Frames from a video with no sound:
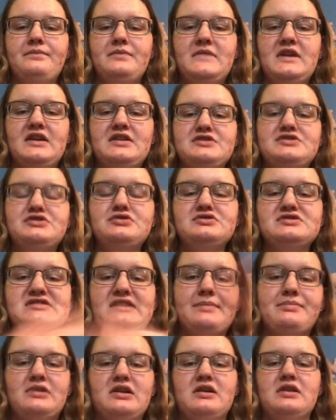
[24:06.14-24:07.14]
in two
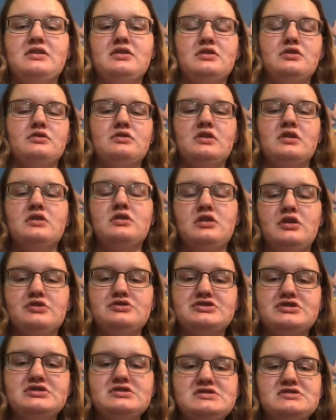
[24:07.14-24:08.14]
separate
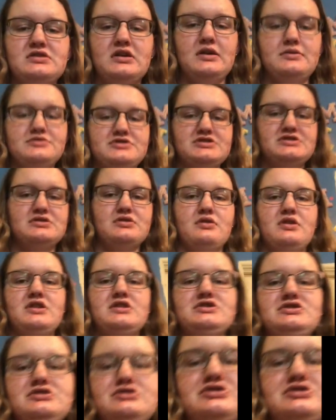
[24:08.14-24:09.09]
enclosures, so I'm just going to